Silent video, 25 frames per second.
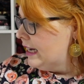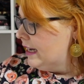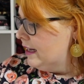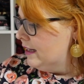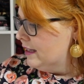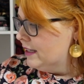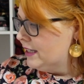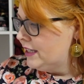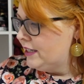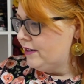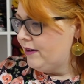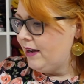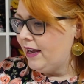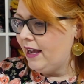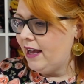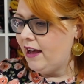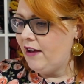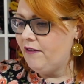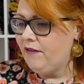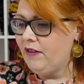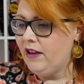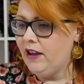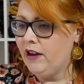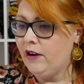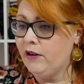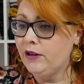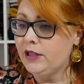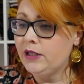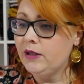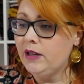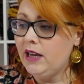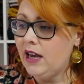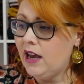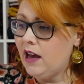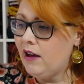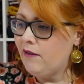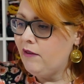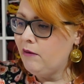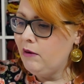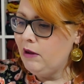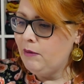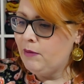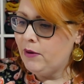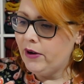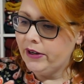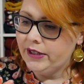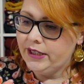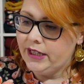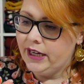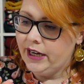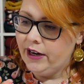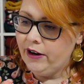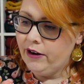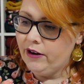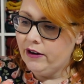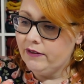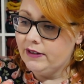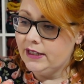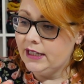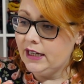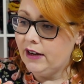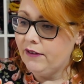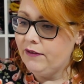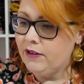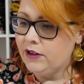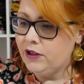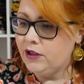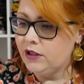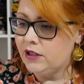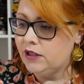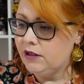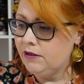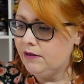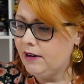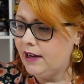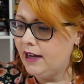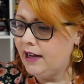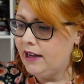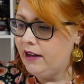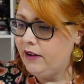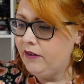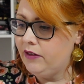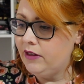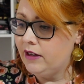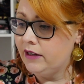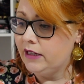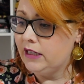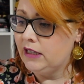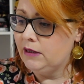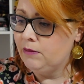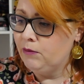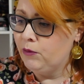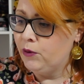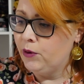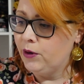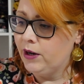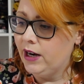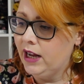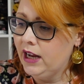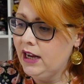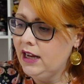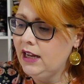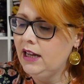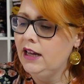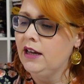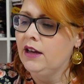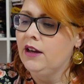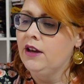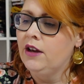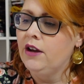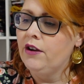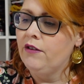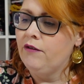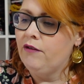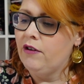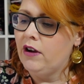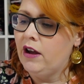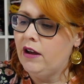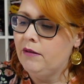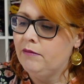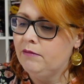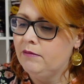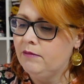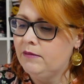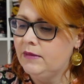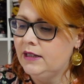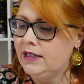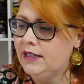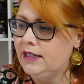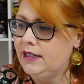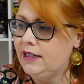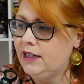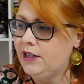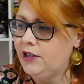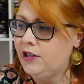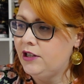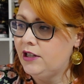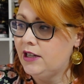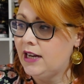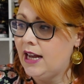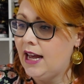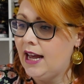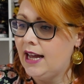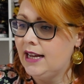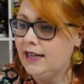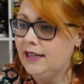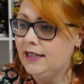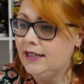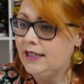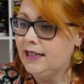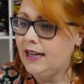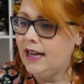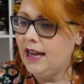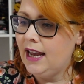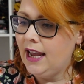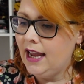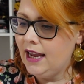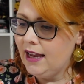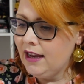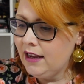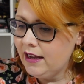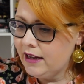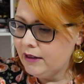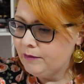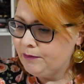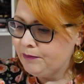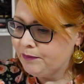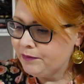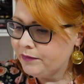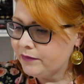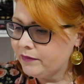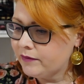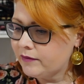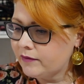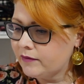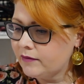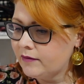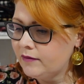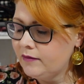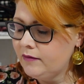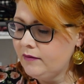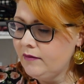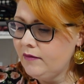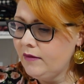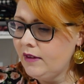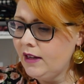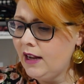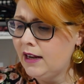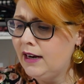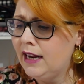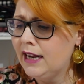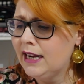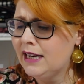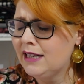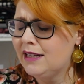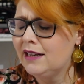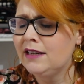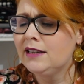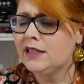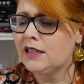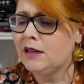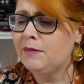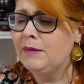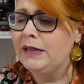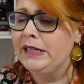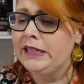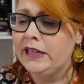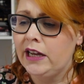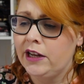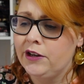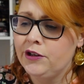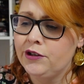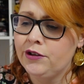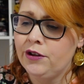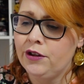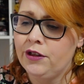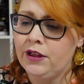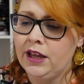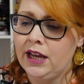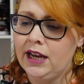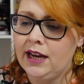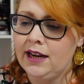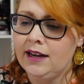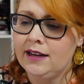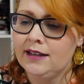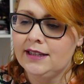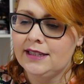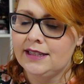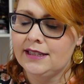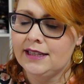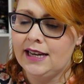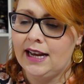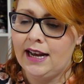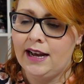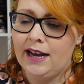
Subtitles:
else do I have here? So yeah, I have a wee box here of stuff that just arrived this morning from Stitch and Ink. Like some essential things,